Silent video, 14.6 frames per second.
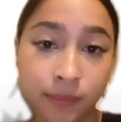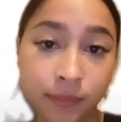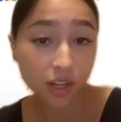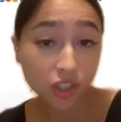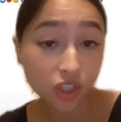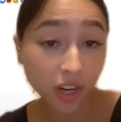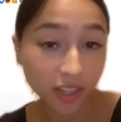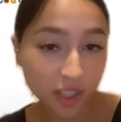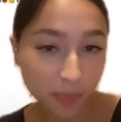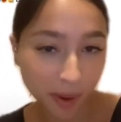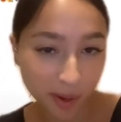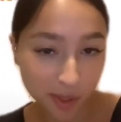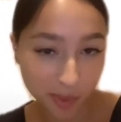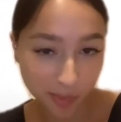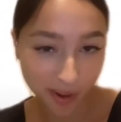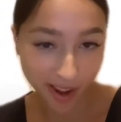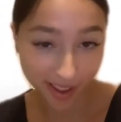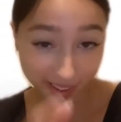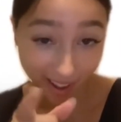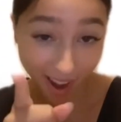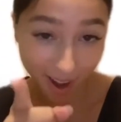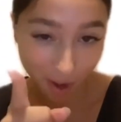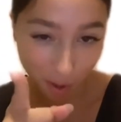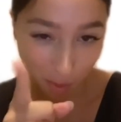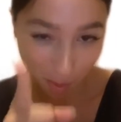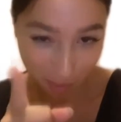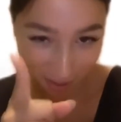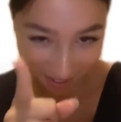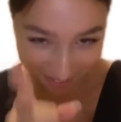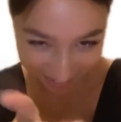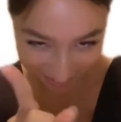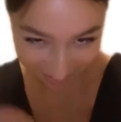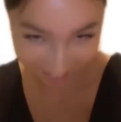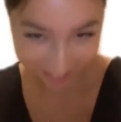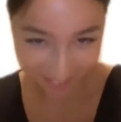Chinese parents be like, I know a place,